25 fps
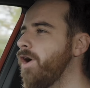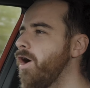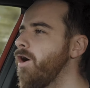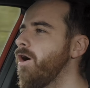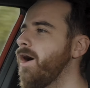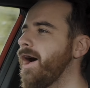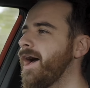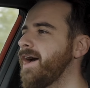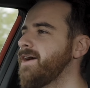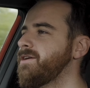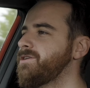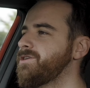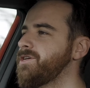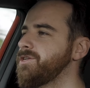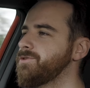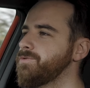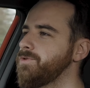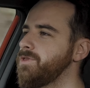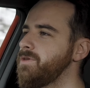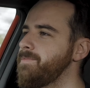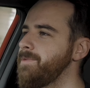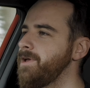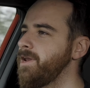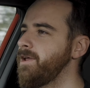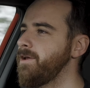hot hatches
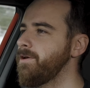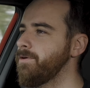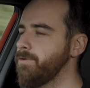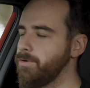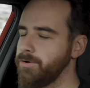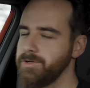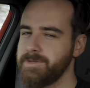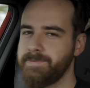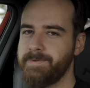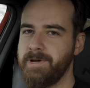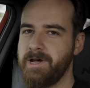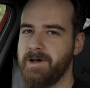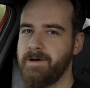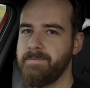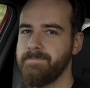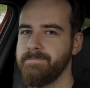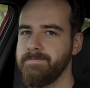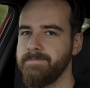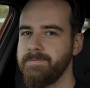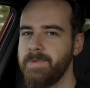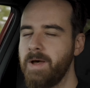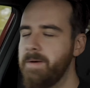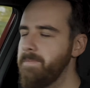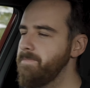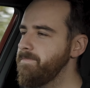with a million horsepower.
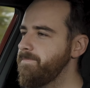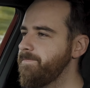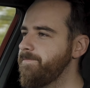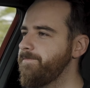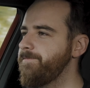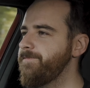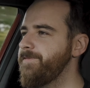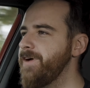I'm